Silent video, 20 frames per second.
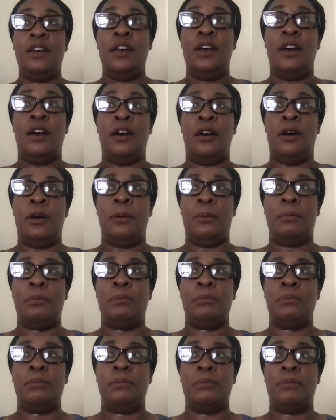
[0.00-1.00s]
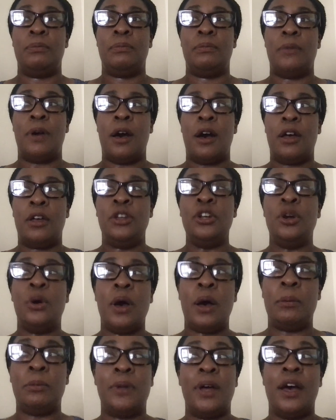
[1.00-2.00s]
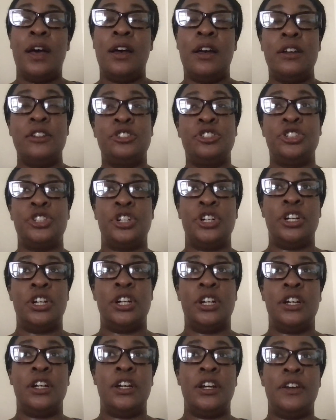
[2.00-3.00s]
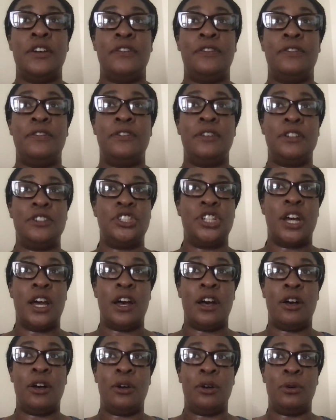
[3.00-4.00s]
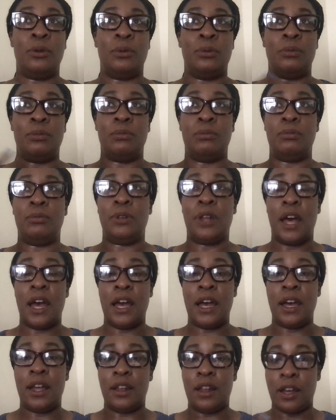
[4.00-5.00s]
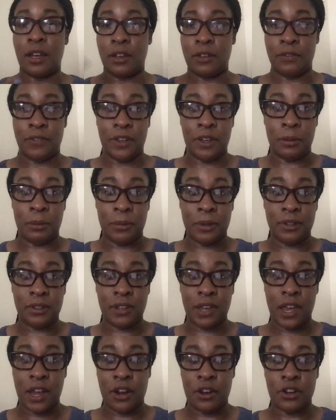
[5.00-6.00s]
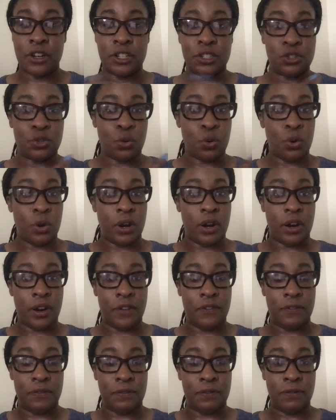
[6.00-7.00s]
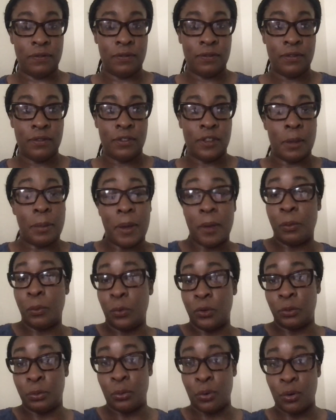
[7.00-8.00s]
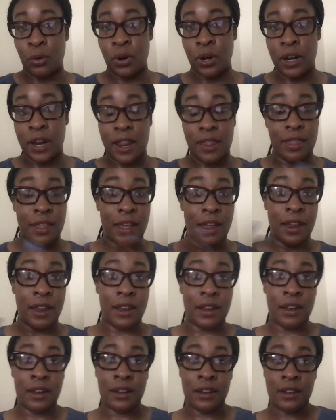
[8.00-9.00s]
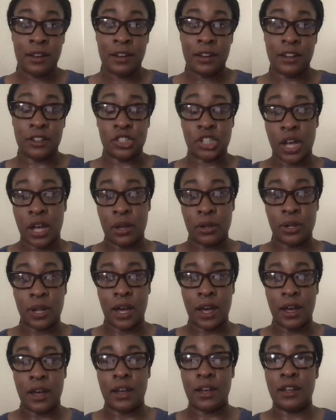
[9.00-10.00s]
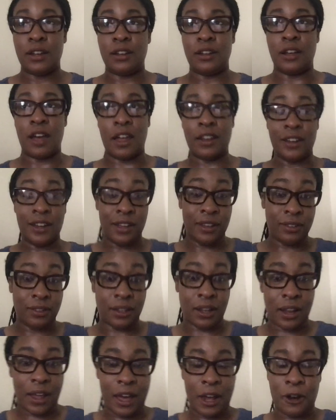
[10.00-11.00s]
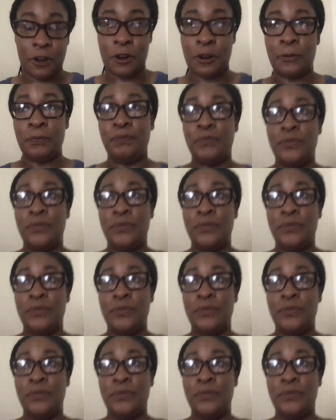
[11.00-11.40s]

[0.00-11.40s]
I'm not sure if the child died like via miscarriage or if the baby was born and then the child died. I think it's the latter.